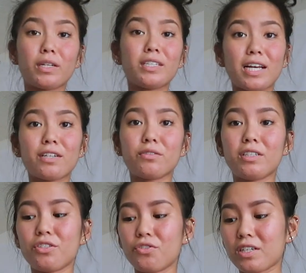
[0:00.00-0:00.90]
We're gonna tackle
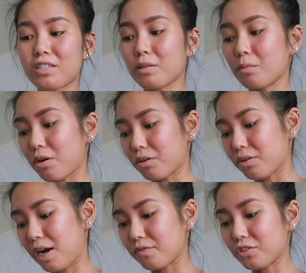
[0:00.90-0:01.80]
this dress tomorrow
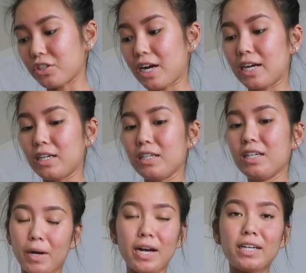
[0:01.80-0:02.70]
after I
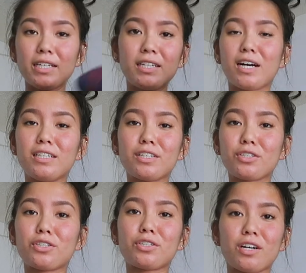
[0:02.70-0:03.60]
buy
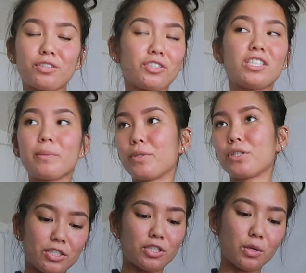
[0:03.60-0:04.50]
another color
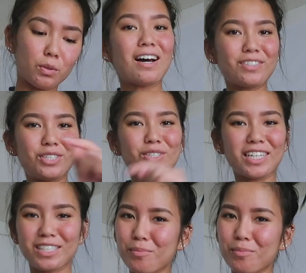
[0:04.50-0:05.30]
zipper. So I'll see you guys